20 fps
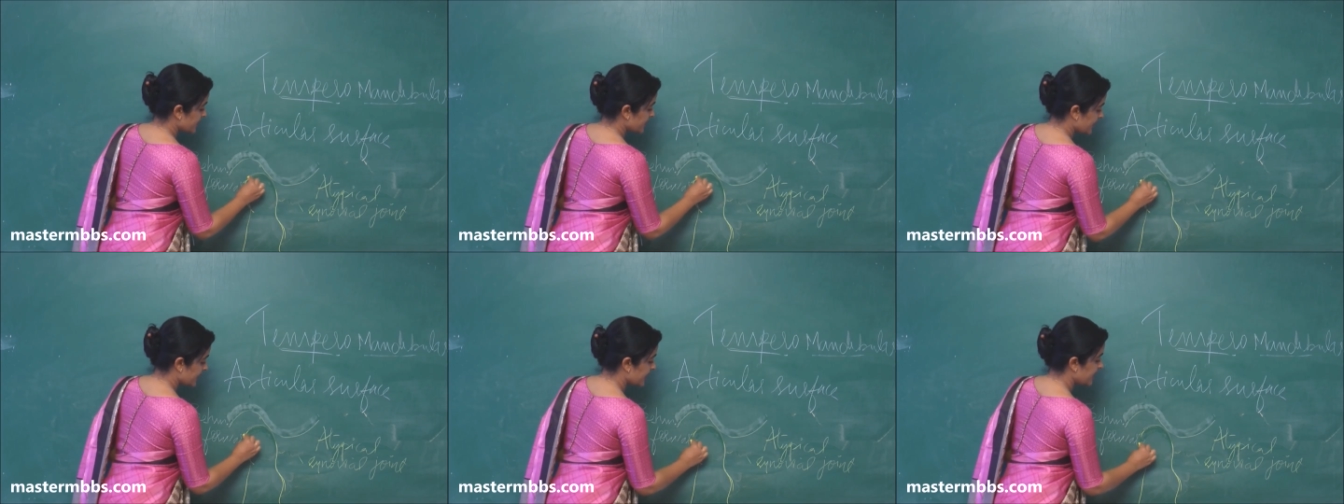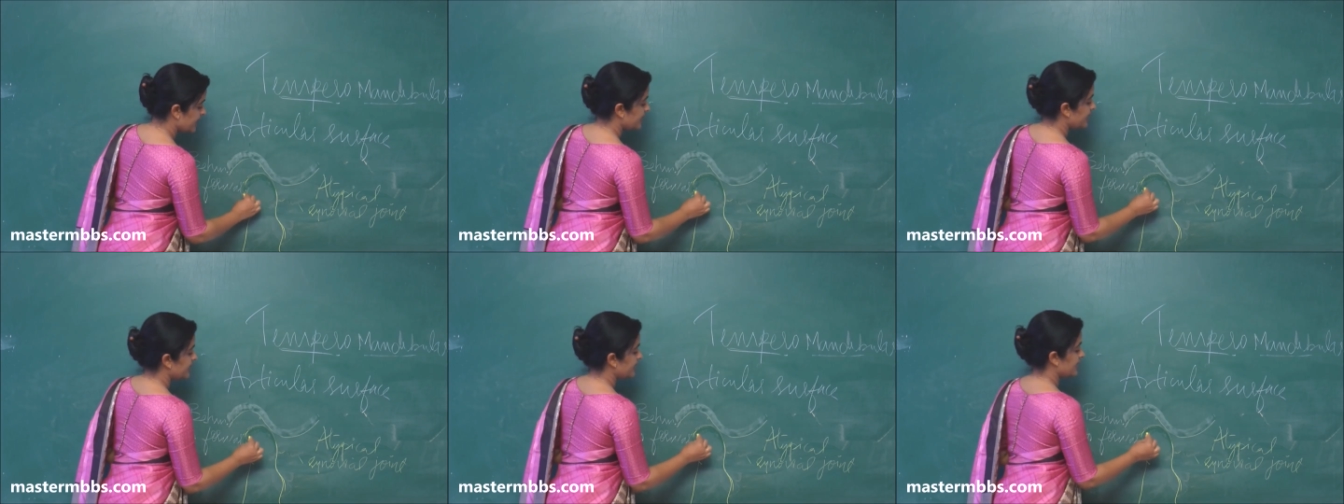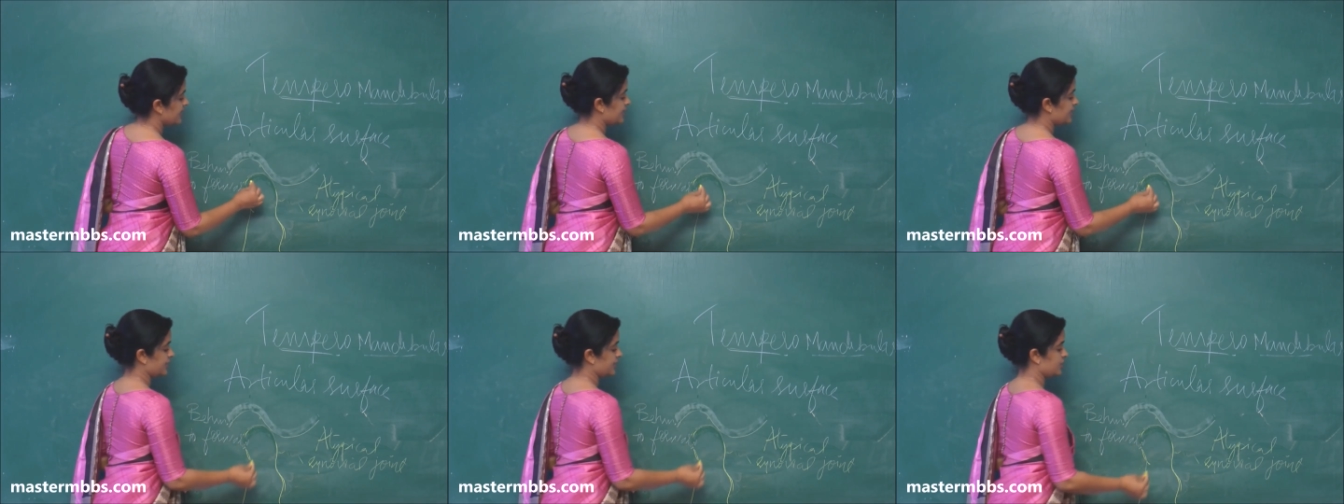hyaline
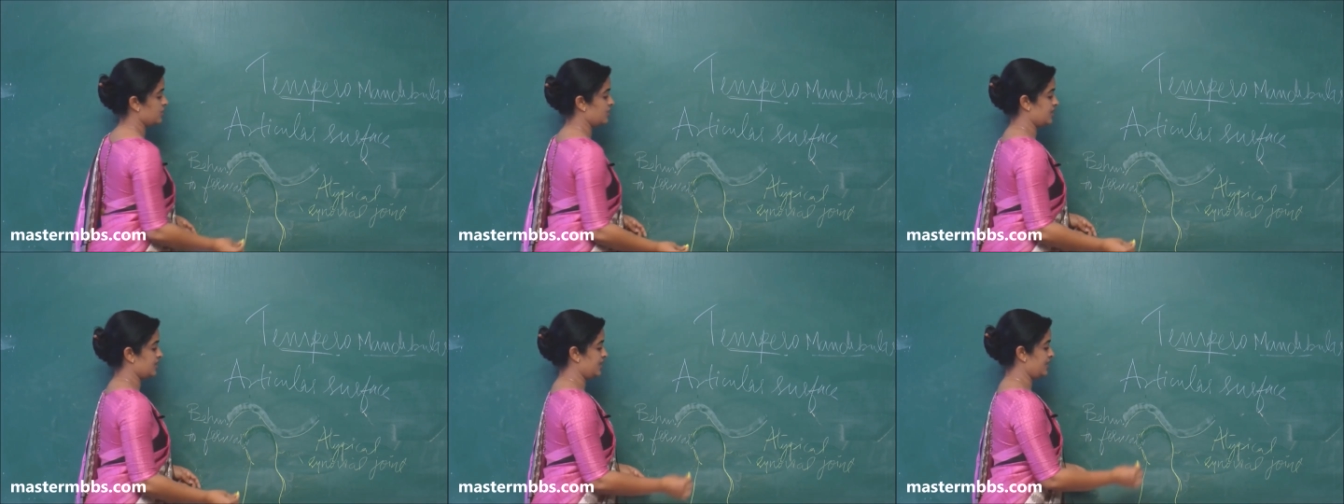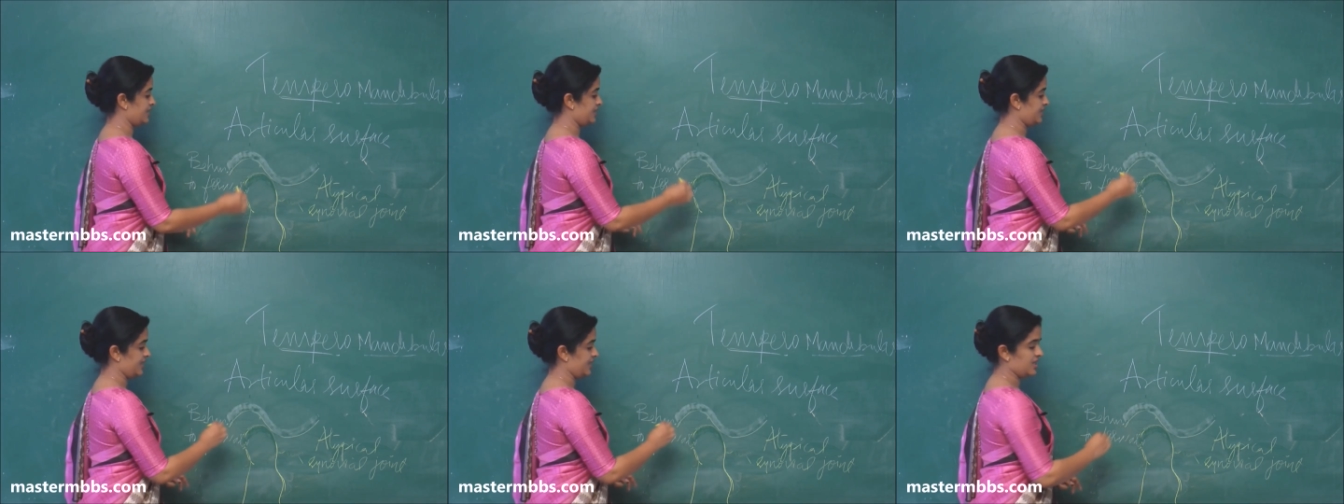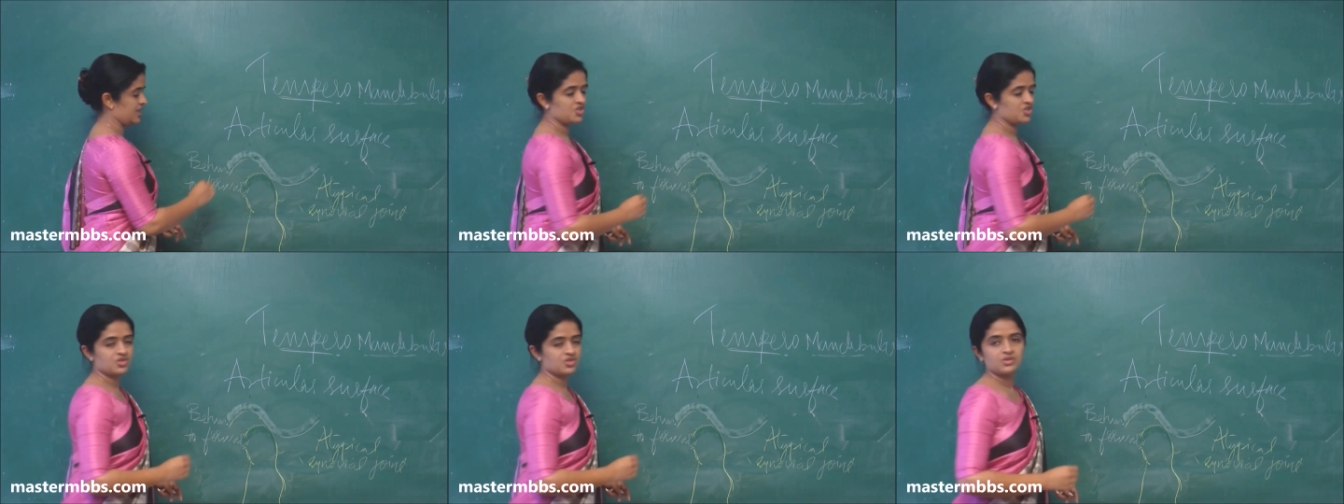articular
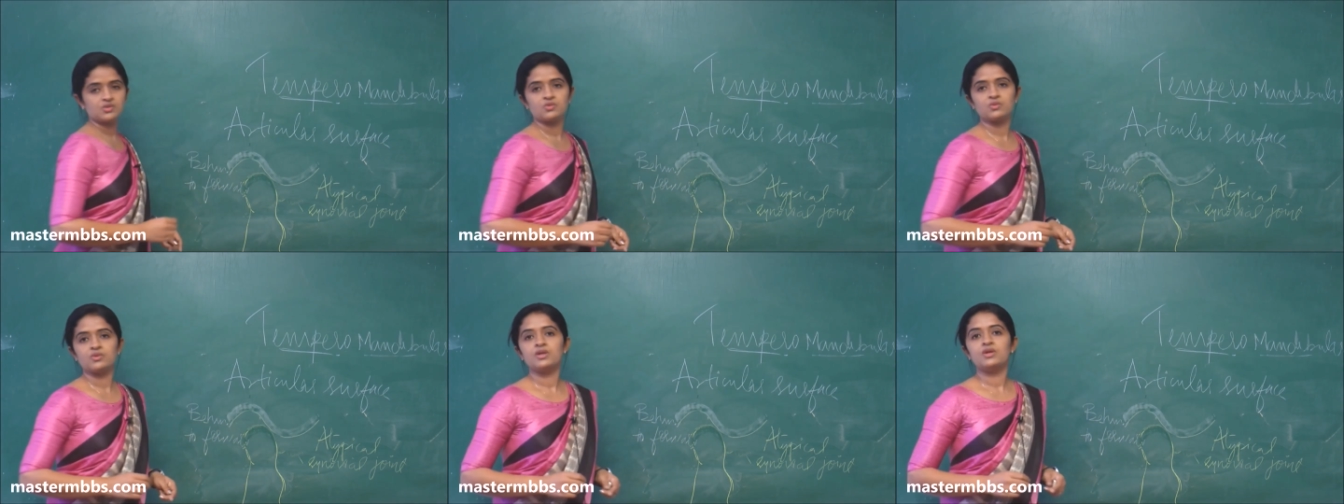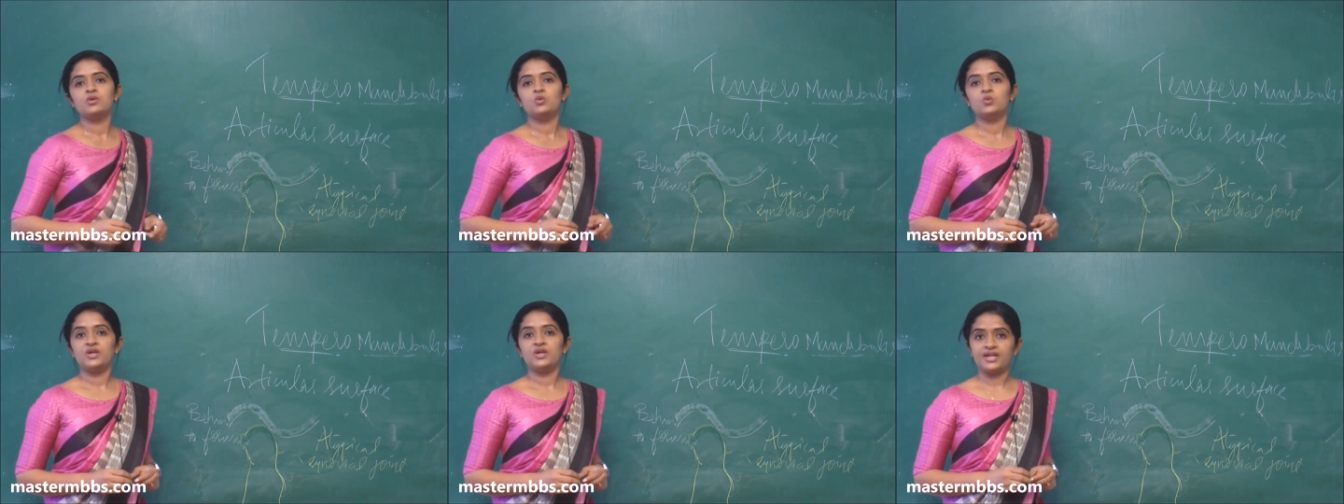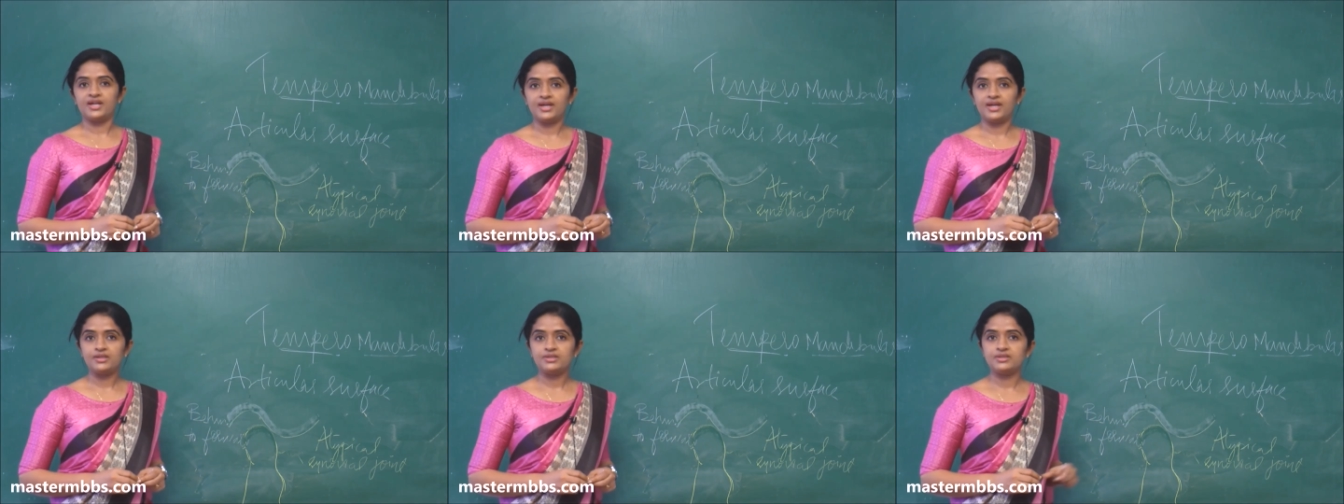cartilage
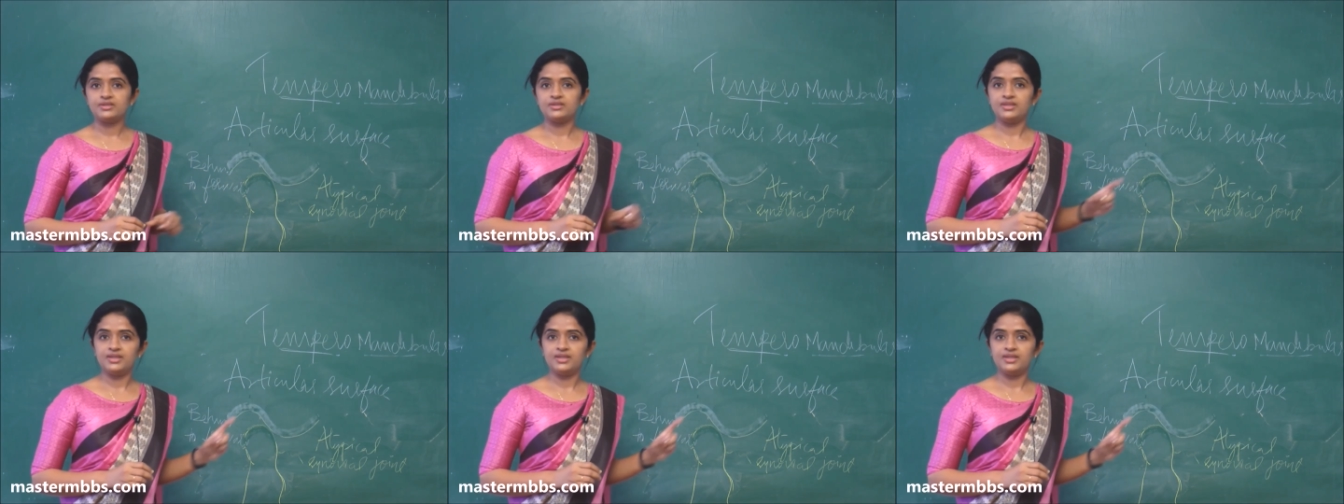Whereas